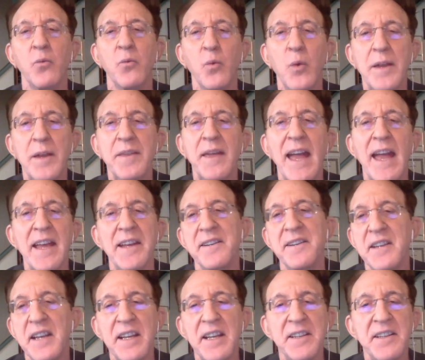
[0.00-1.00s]
with
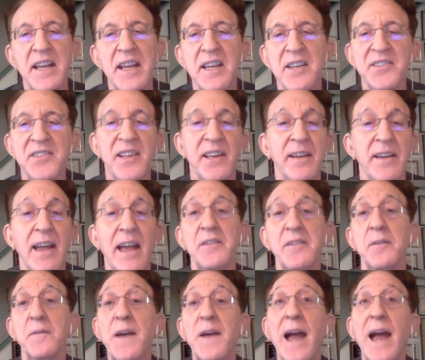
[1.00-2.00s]
NDDs
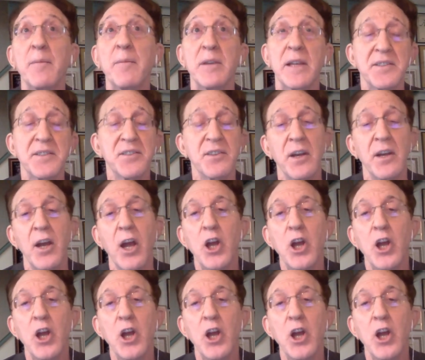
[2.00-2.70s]
and their families.